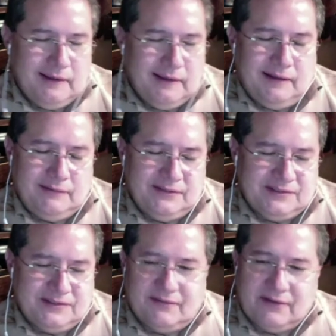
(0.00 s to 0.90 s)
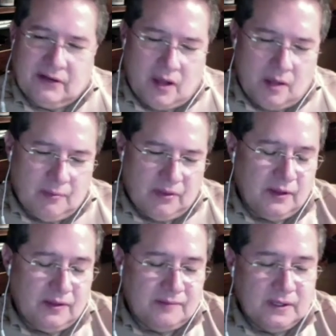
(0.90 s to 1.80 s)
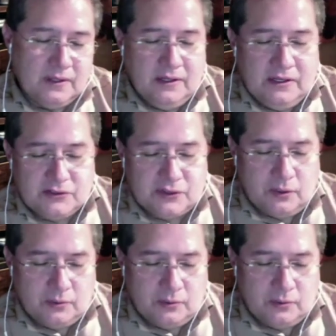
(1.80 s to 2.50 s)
It was a very common thing. So